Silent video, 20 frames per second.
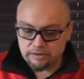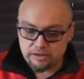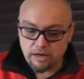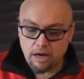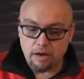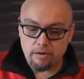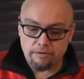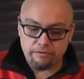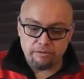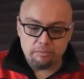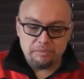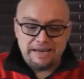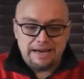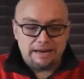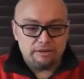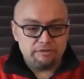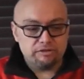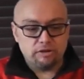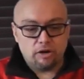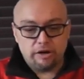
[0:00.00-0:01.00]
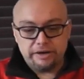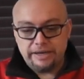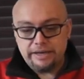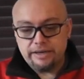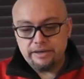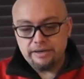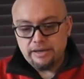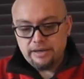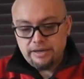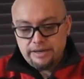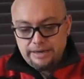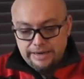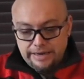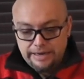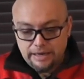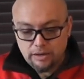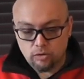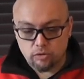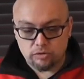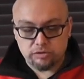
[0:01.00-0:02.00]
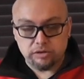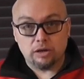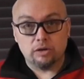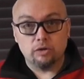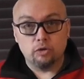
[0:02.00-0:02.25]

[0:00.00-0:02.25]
So from the outside in, it looks like